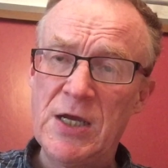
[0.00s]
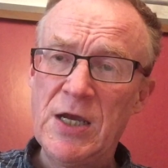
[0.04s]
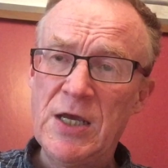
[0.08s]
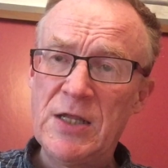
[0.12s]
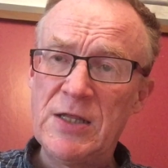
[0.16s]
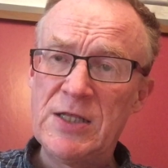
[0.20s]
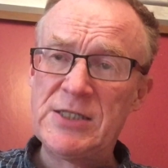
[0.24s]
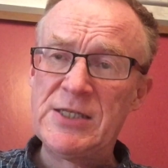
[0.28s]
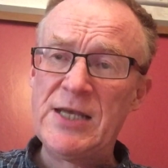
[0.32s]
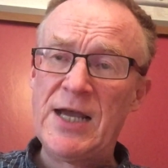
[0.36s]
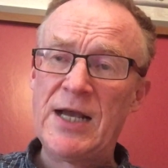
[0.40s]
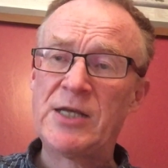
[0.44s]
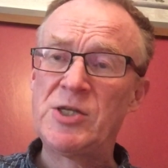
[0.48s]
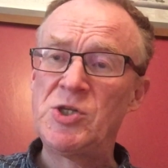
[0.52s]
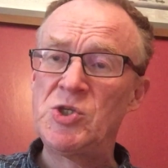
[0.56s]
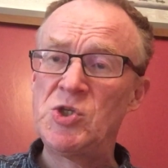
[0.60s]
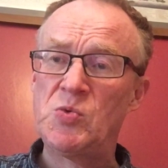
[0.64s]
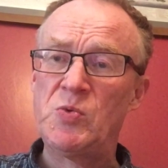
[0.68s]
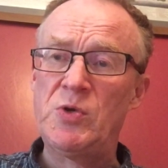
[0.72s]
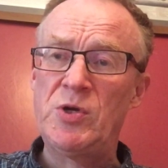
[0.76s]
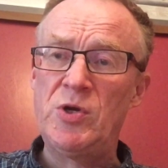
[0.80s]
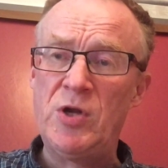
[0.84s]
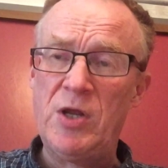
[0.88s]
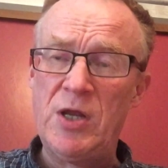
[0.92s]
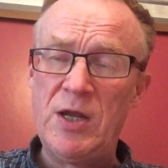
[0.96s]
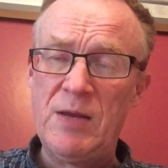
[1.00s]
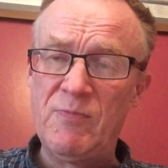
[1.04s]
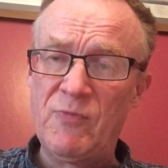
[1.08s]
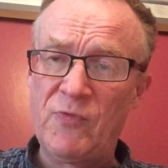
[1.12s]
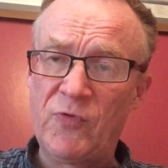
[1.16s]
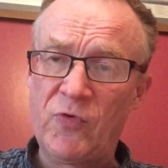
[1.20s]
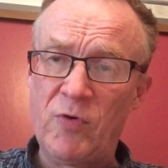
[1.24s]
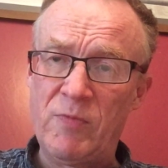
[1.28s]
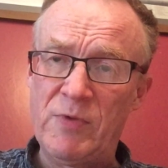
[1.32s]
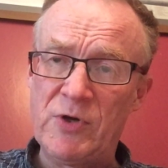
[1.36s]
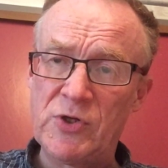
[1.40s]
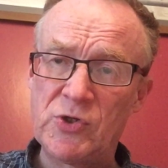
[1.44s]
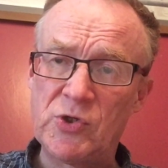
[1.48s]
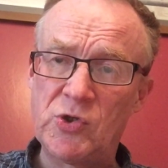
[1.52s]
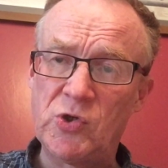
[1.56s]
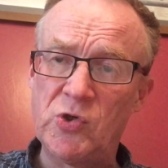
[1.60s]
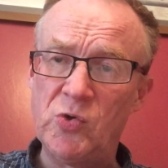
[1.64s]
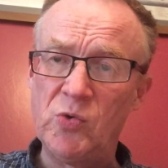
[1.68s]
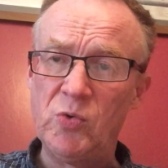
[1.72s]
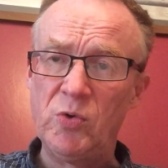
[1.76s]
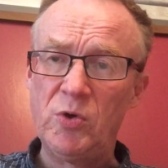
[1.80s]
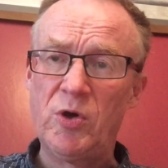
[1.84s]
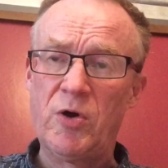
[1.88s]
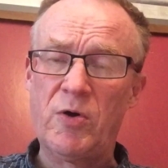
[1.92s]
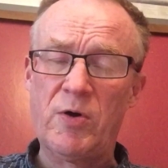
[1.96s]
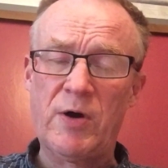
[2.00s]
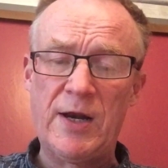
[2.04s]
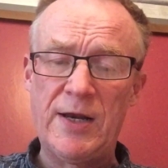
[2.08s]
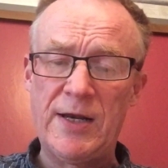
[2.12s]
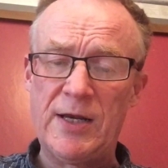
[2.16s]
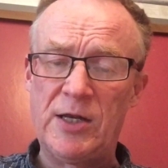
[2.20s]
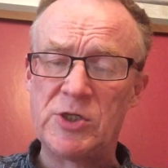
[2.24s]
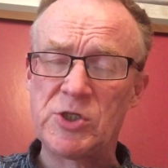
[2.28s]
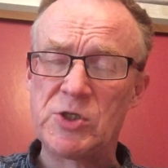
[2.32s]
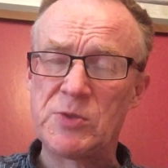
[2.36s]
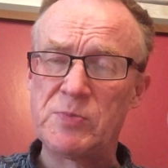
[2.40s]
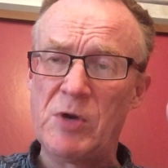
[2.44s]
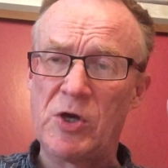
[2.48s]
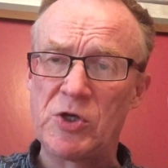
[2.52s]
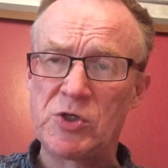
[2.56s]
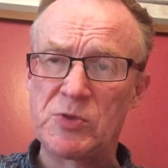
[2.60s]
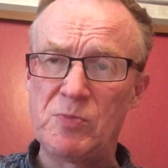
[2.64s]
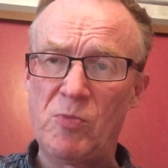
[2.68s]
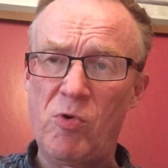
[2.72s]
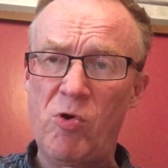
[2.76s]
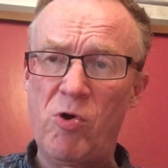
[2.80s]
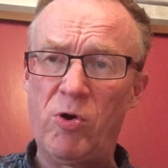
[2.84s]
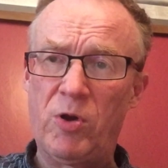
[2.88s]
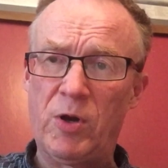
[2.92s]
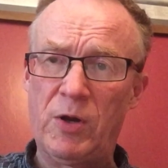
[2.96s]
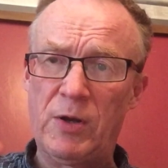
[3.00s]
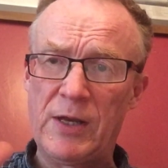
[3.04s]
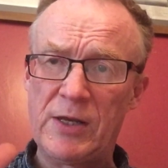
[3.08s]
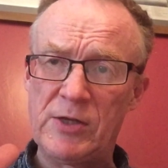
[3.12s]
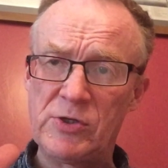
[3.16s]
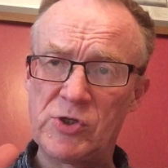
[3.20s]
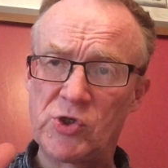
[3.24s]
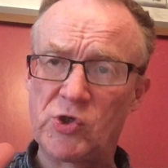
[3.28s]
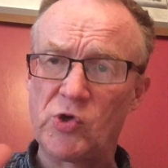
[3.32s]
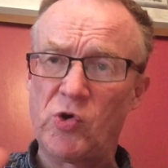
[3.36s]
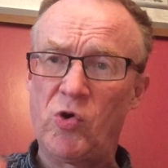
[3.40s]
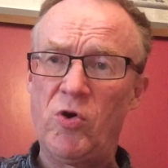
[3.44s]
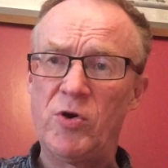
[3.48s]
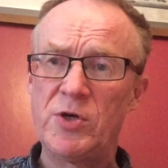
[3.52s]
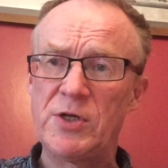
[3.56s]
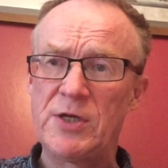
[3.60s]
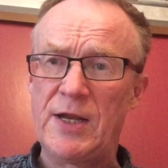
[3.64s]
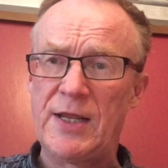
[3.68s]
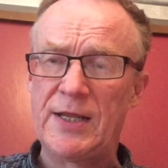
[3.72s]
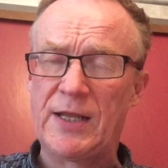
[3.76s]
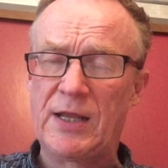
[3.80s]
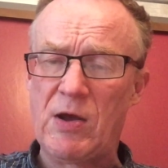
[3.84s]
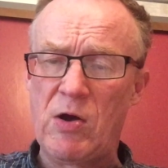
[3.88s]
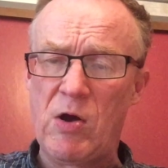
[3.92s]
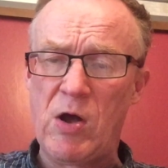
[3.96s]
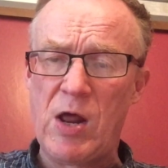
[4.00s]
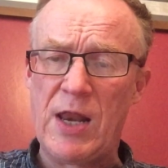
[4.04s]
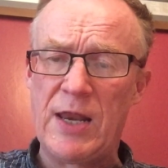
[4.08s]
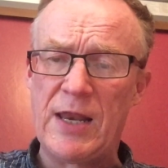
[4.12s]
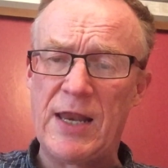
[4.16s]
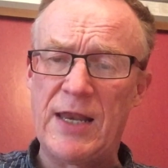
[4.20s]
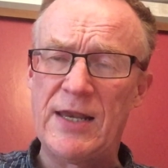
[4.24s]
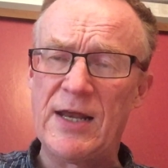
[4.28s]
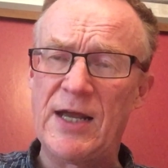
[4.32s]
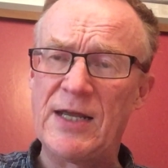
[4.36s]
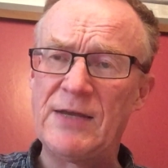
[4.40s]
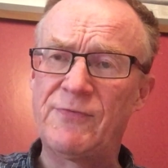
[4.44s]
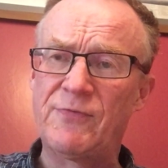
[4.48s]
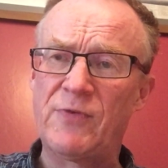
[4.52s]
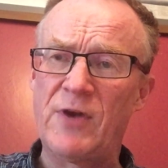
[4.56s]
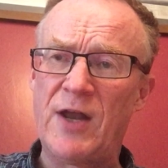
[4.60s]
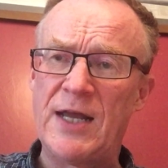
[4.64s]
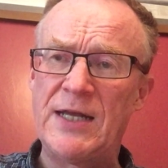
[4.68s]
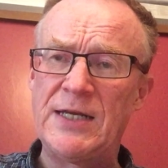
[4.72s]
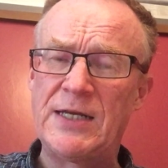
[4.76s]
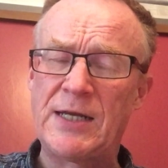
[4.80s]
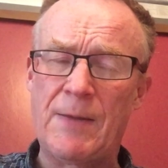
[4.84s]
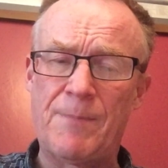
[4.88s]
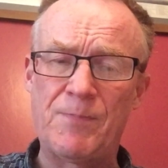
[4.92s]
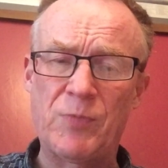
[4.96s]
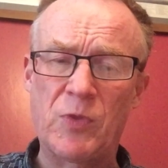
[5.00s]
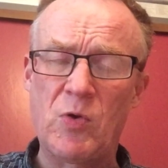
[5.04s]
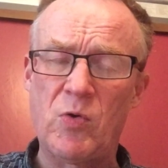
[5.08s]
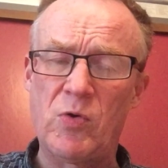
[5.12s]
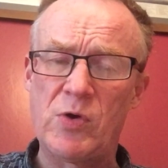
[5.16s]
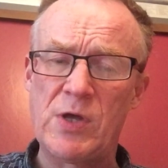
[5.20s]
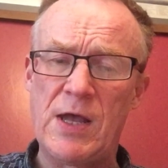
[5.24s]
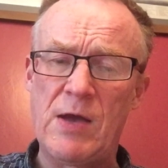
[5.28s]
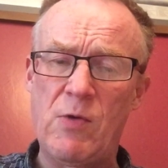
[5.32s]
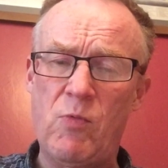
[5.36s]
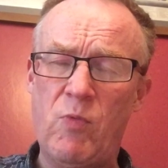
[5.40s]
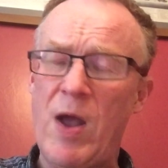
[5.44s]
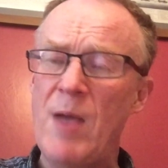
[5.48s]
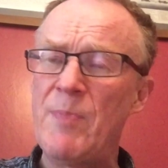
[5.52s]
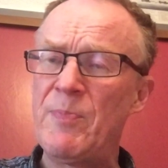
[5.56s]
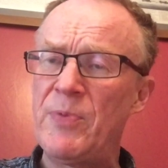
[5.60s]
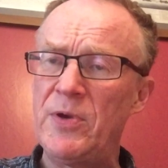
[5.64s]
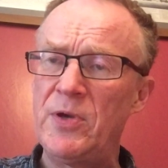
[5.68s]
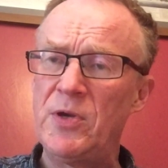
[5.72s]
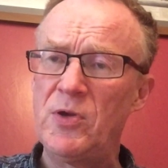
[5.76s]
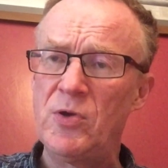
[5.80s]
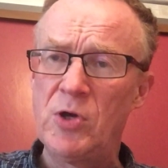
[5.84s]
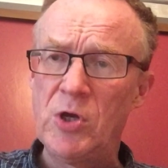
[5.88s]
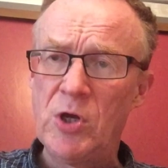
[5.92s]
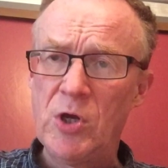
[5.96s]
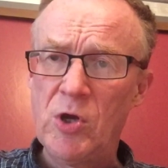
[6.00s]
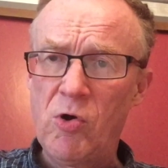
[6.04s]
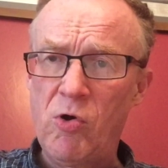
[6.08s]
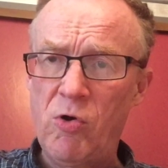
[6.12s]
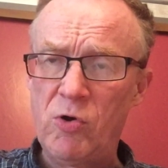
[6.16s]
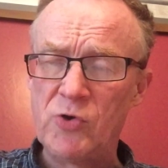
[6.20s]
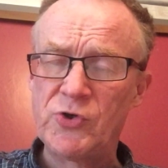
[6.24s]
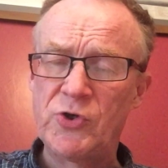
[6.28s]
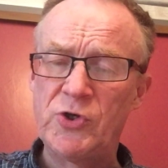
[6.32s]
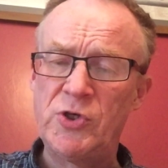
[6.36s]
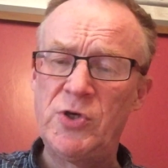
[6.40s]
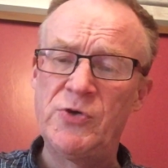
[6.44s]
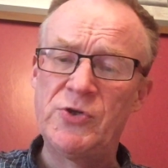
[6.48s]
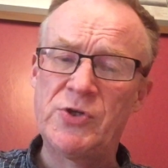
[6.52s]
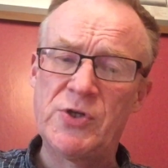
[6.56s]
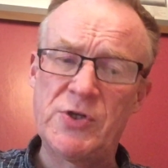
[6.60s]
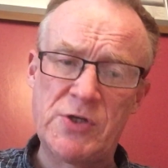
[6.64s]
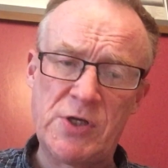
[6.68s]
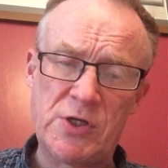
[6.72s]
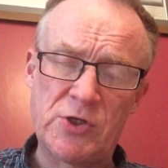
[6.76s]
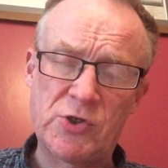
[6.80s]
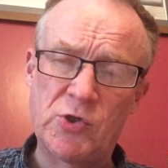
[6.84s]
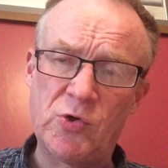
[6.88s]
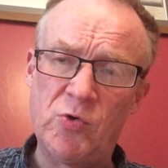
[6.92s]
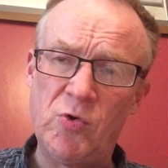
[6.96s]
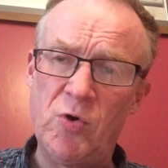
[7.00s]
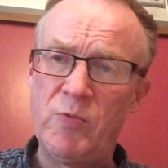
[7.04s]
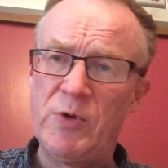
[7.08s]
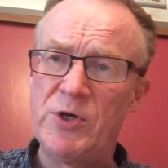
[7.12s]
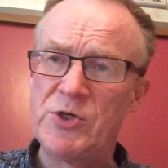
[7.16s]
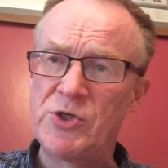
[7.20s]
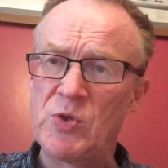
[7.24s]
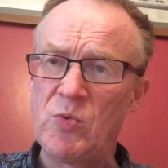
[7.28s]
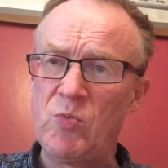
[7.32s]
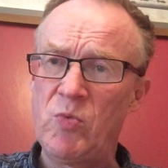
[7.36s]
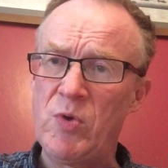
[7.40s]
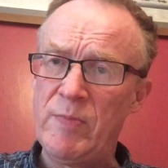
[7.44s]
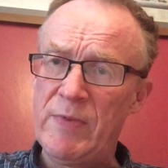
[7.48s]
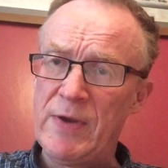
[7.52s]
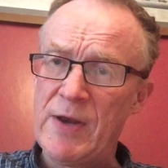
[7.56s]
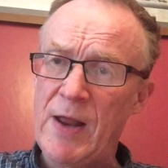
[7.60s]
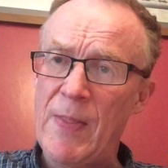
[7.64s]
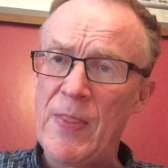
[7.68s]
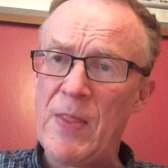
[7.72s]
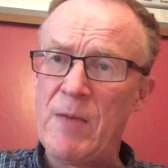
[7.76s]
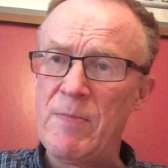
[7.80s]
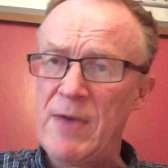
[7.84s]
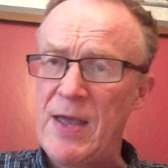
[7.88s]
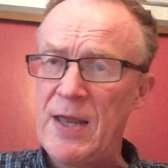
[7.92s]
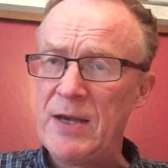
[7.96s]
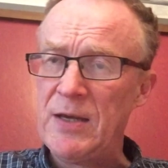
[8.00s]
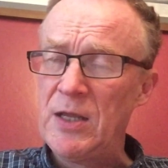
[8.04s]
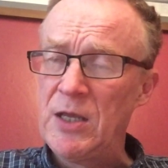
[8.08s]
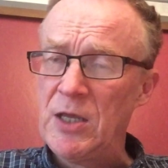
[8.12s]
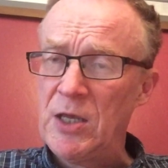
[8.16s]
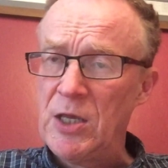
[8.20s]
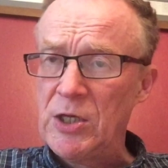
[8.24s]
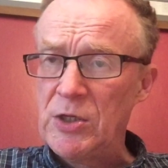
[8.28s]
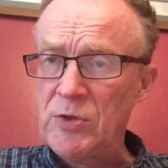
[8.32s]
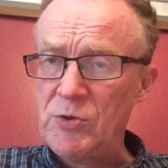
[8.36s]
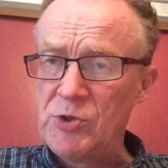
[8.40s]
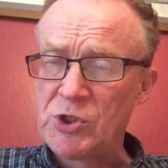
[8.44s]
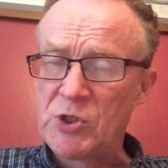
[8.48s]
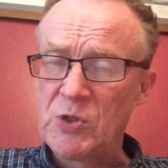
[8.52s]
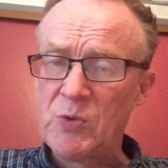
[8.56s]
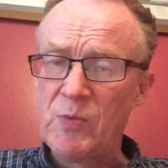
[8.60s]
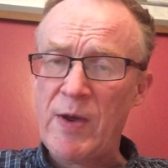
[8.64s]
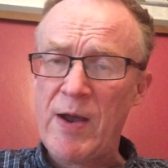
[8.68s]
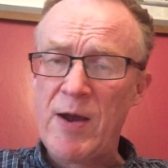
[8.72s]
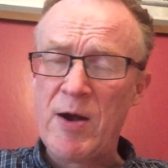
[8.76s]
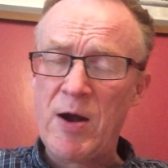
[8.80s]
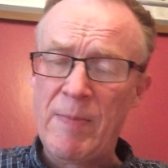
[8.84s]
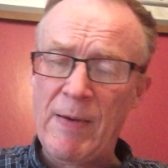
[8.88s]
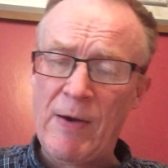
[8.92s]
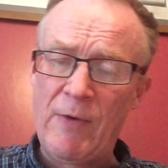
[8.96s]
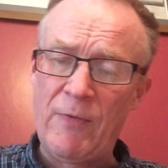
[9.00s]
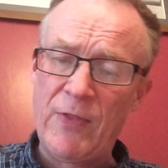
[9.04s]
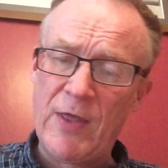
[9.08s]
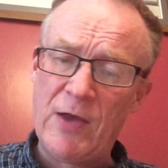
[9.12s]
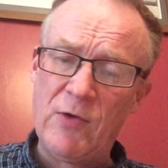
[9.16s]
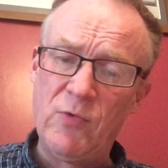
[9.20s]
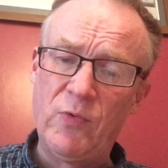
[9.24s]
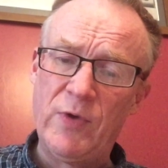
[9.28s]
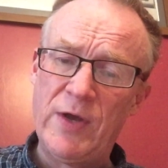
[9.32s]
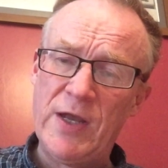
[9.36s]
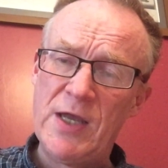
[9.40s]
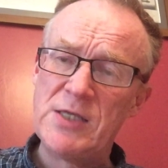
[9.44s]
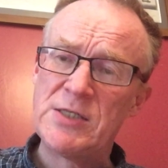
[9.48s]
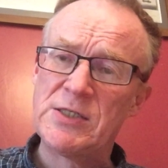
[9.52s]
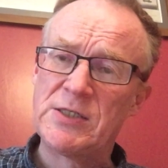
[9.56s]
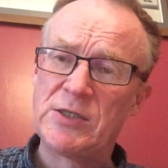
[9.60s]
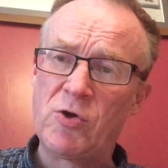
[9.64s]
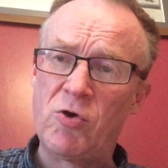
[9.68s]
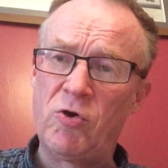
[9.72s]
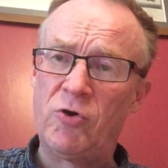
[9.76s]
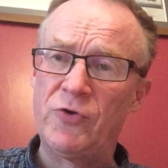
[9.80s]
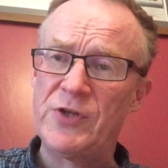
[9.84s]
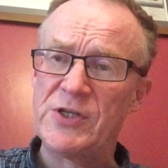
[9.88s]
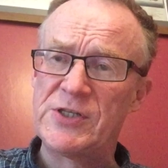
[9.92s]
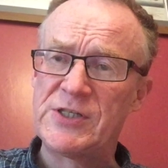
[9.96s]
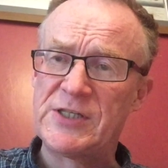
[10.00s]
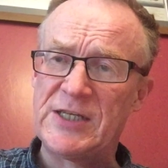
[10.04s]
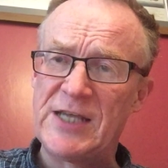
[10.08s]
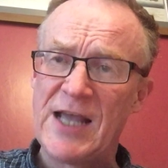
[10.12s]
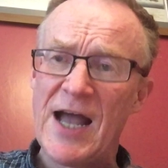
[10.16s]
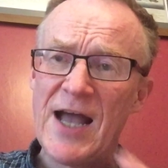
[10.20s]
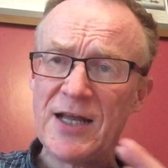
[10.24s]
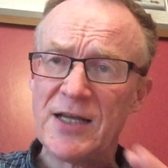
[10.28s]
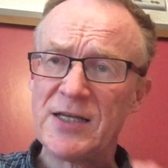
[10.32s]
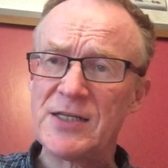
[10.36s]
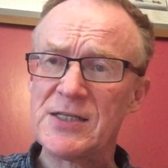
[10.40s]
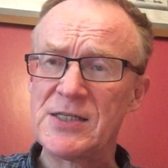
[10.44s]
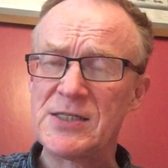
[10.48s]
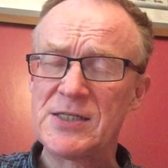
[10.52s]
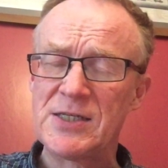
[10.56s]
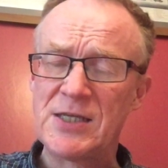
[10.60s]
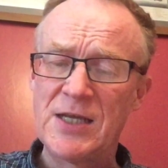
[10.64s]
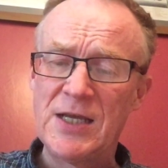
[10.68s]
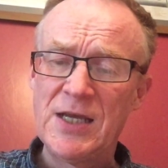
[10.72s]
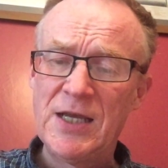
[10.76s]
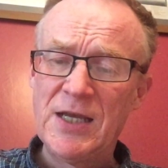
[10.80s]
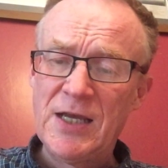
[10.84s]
The Saxons were named from a tool or a small sword, like a knife-like weapon, also used as a tool, which the women and the men used to wear about their waist, called the siacs,